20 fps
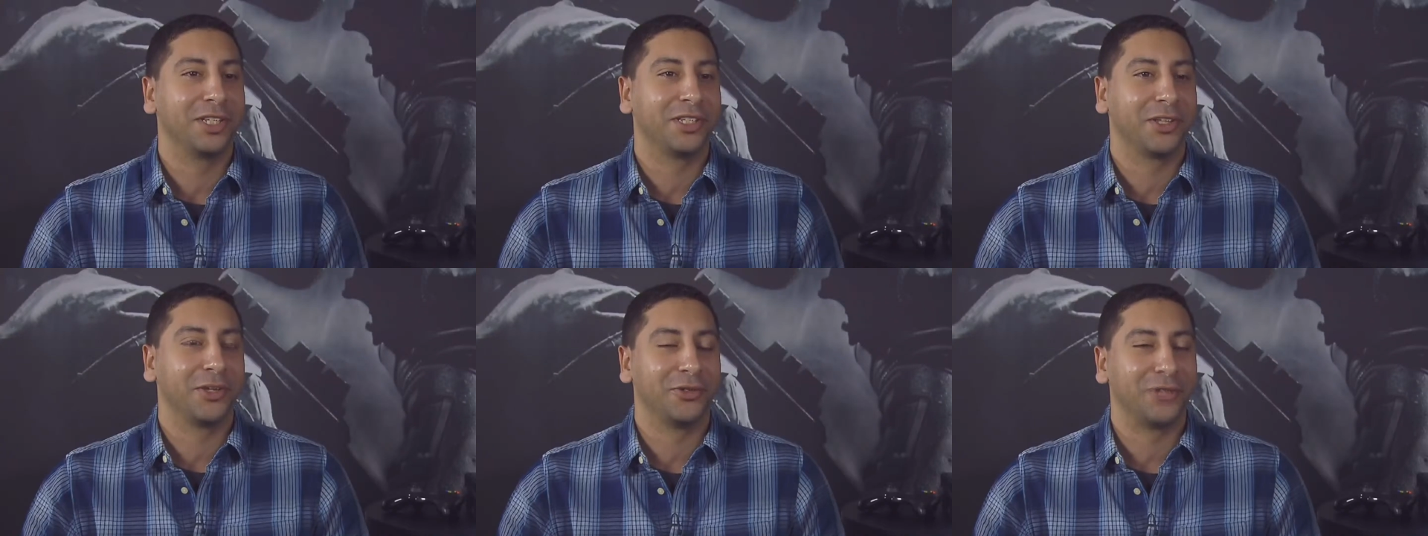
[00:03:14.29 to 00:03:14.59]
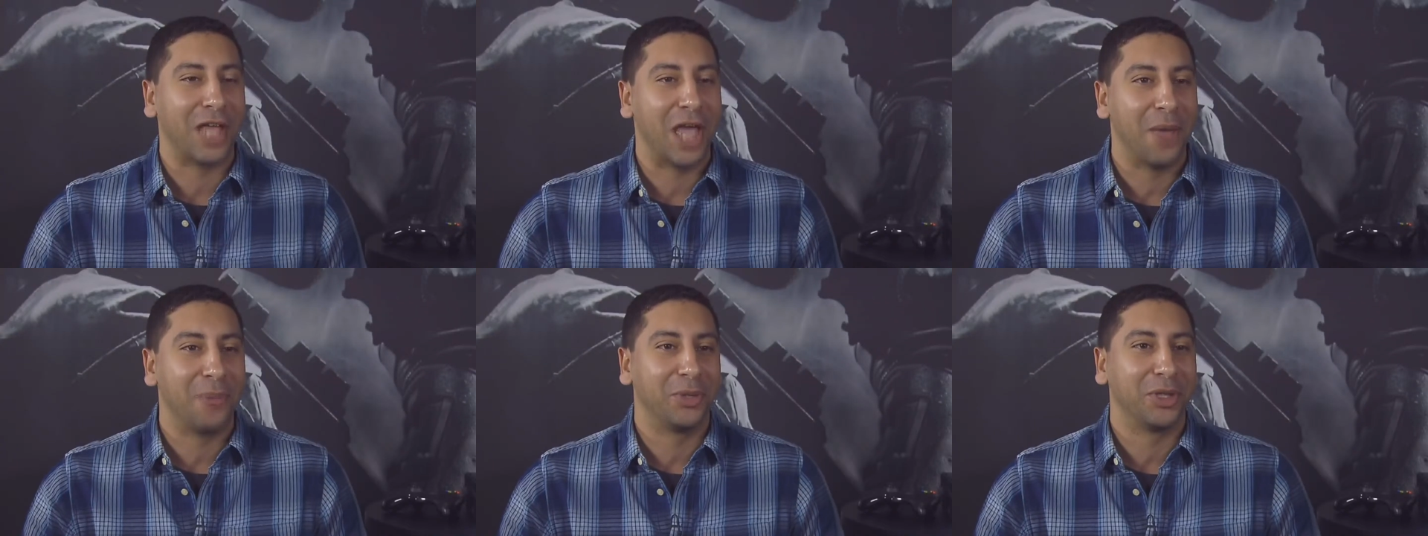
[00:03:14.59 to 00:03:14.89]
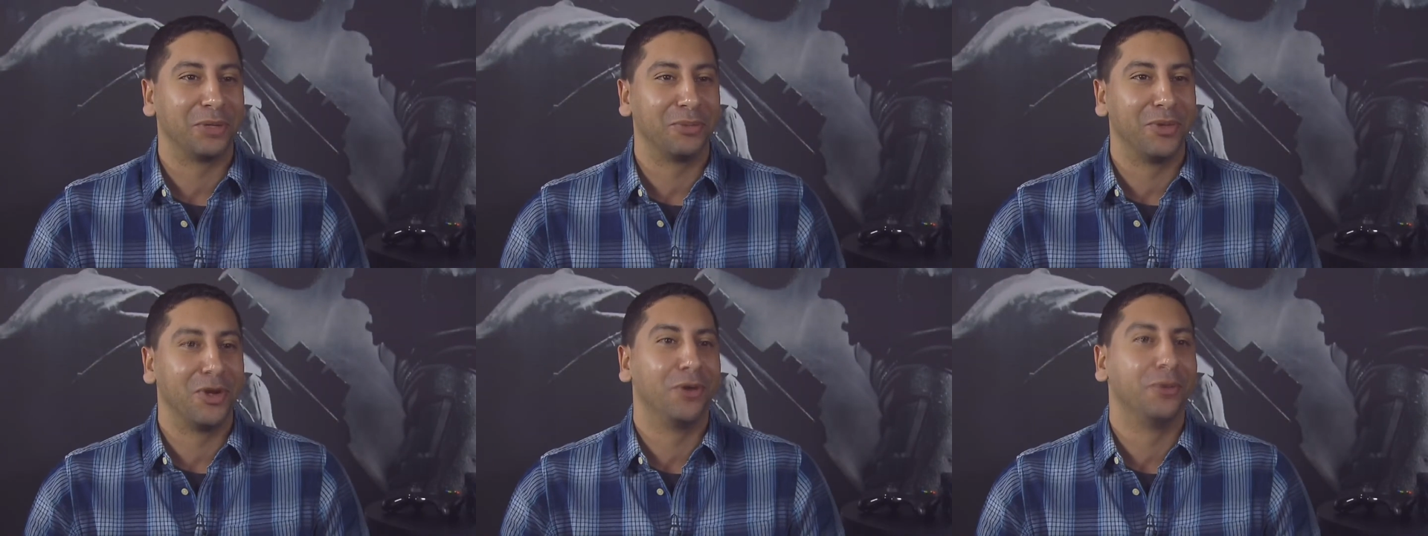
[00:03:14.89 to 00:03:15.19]
miss those
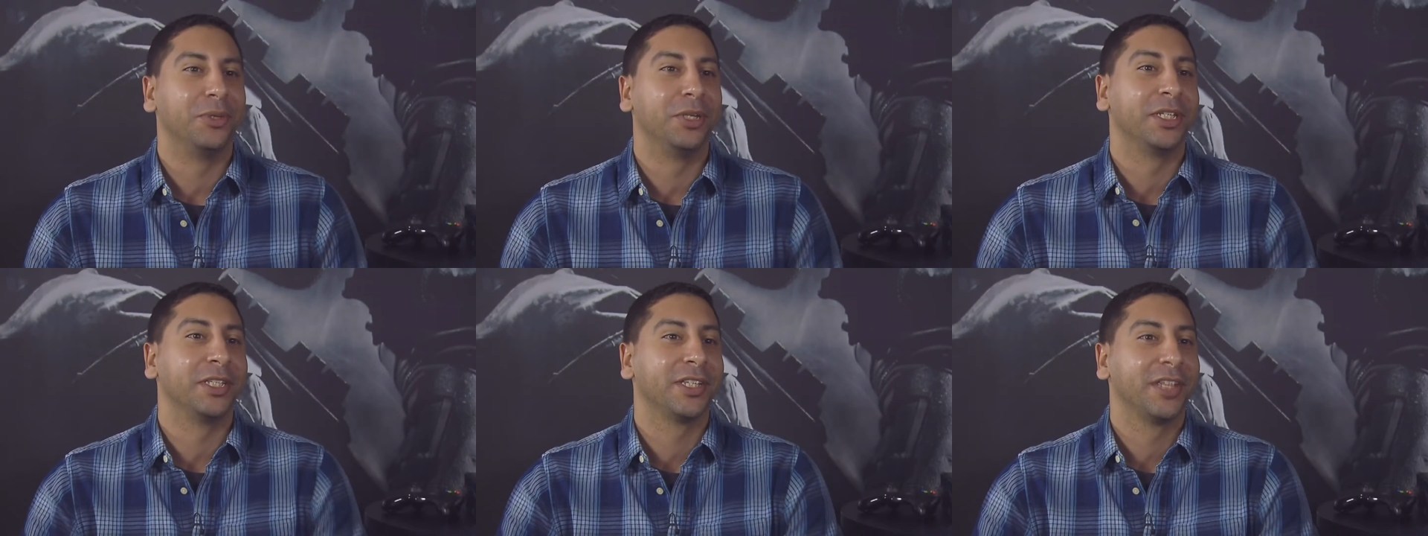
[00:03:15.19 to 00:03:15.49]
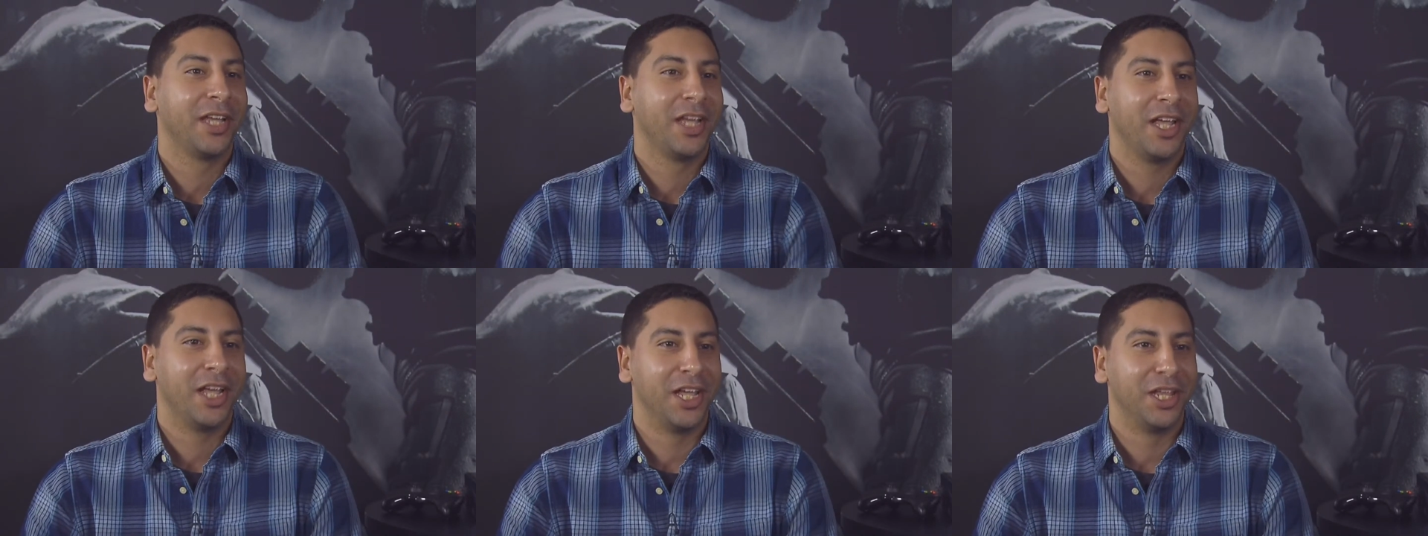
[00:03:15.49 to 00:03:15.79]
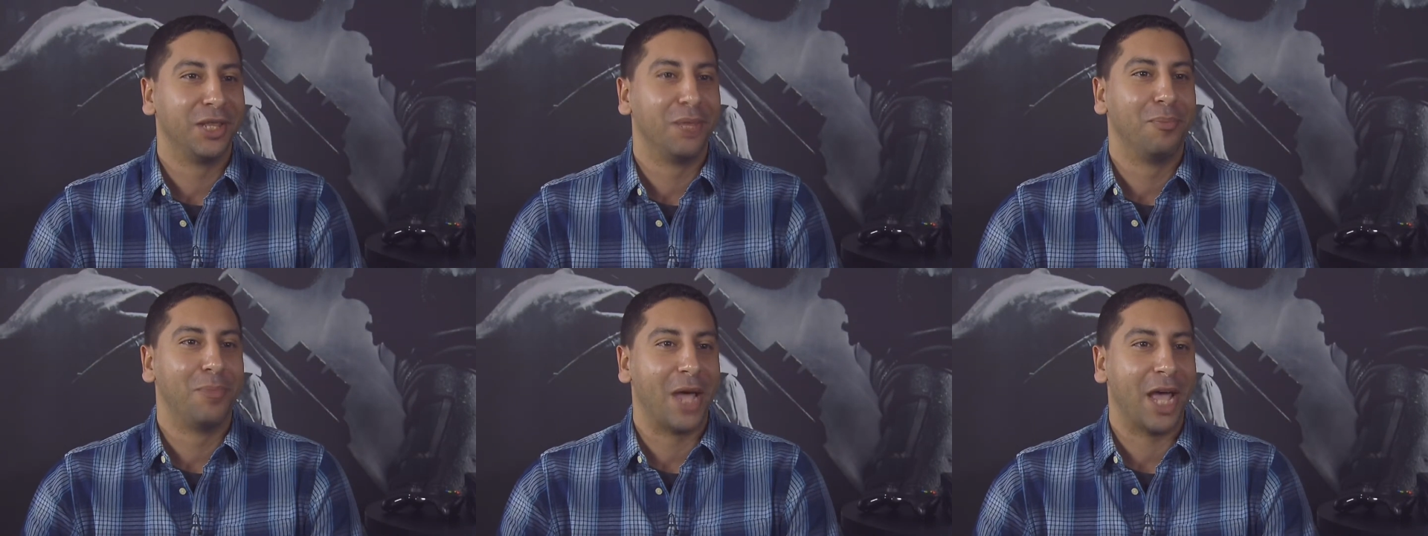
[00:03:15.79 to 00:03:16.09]
epic moments
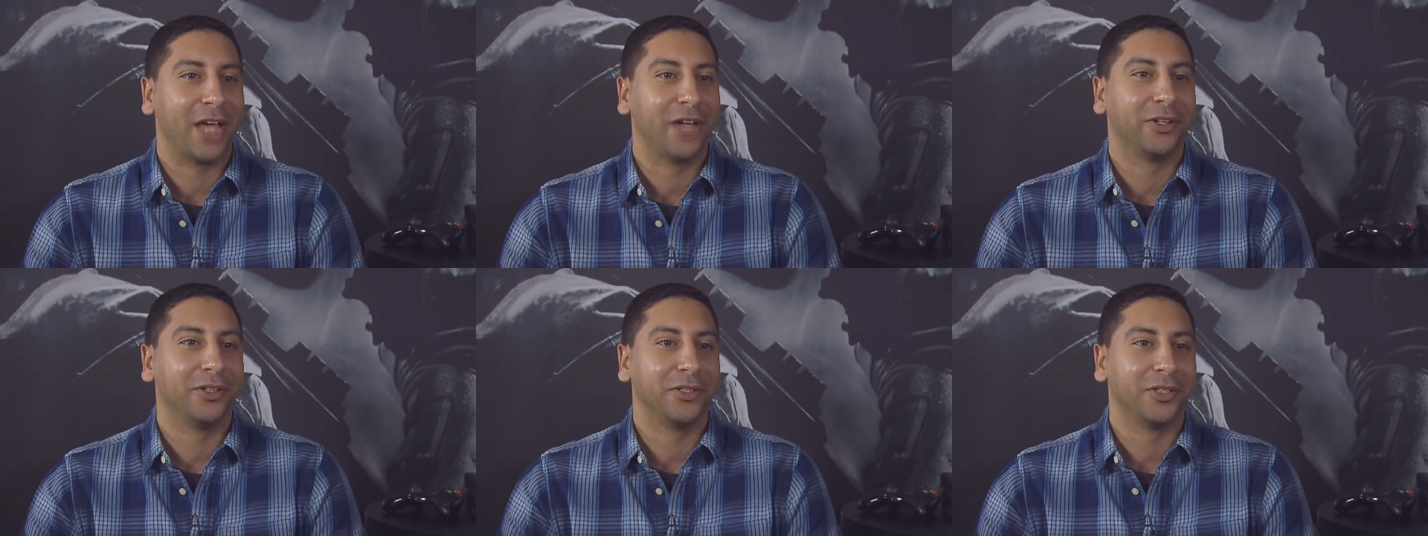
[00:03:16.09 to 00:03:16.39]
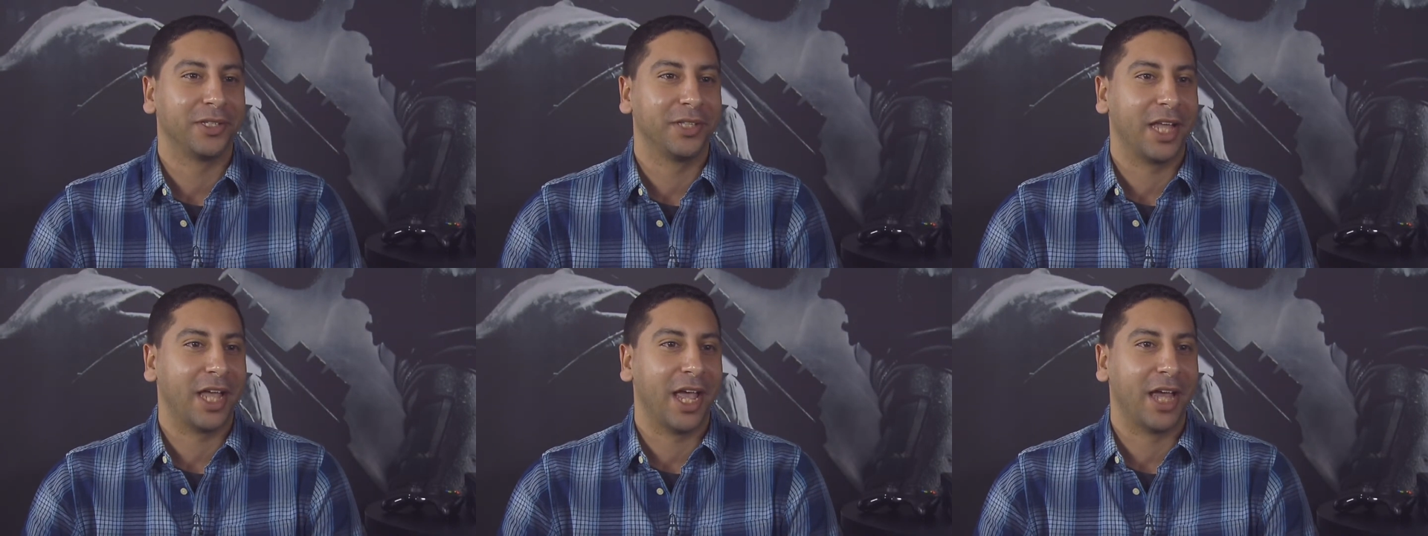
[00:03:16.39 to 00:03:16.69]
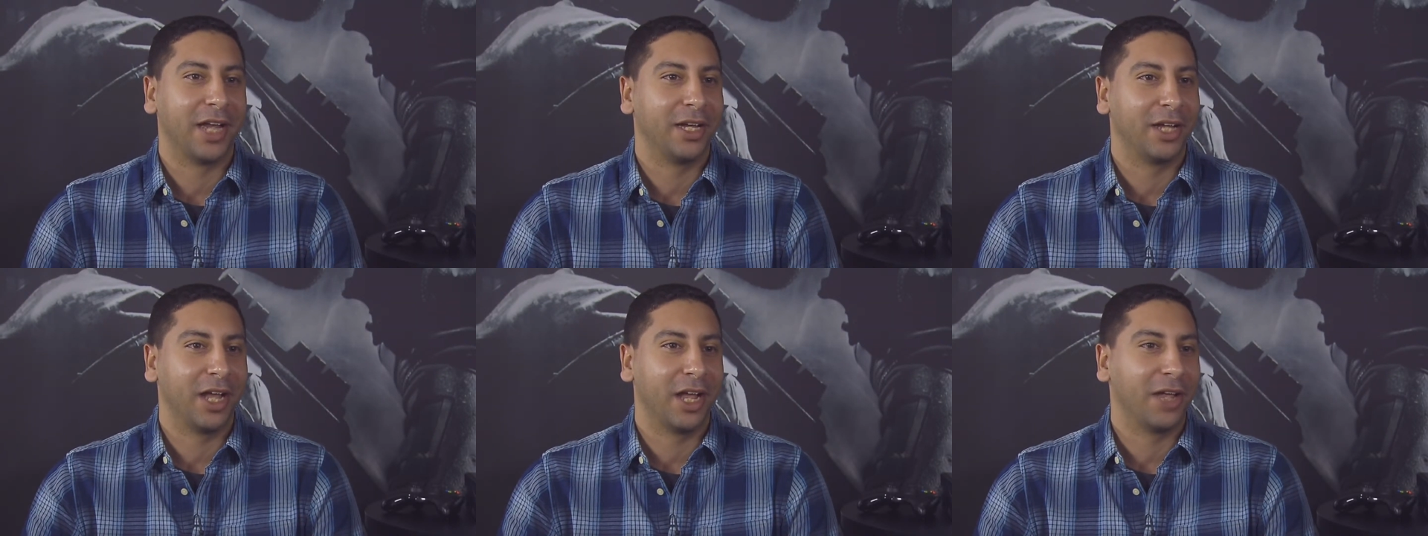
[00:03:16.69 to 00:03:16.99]
in the battles
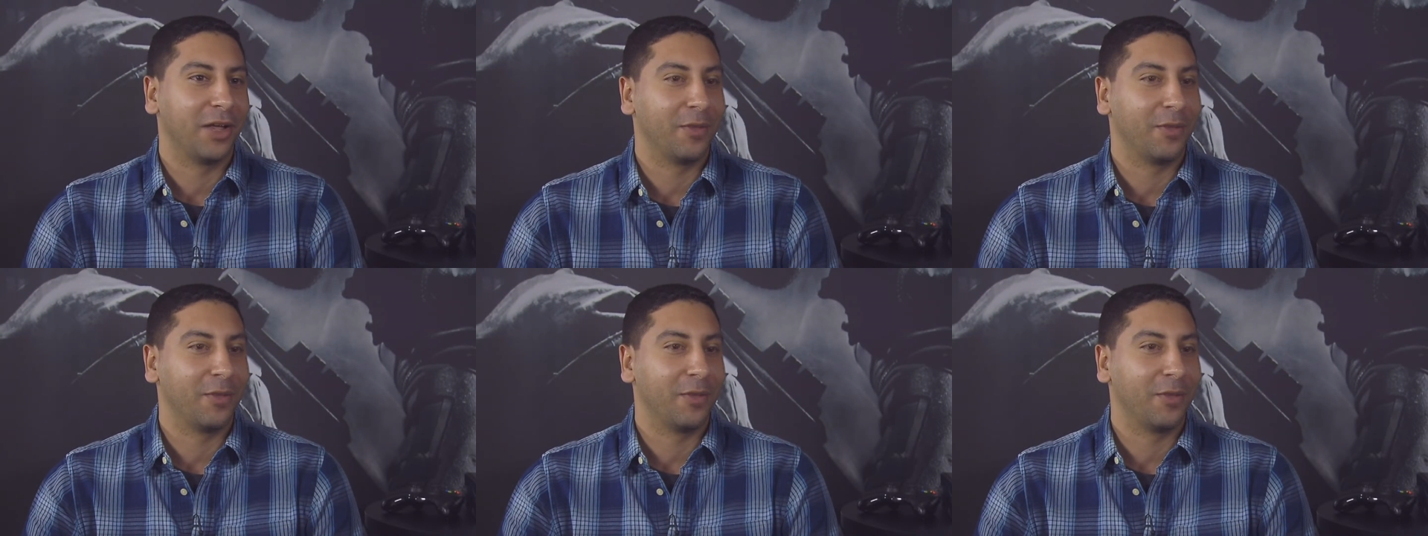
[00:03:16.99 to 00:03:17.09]
that